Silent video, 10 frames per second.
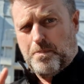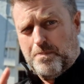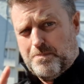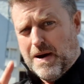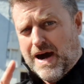
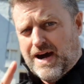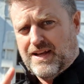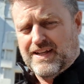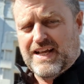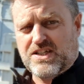bar
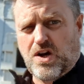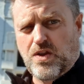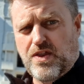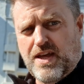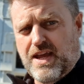lit
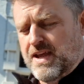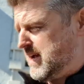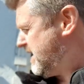on the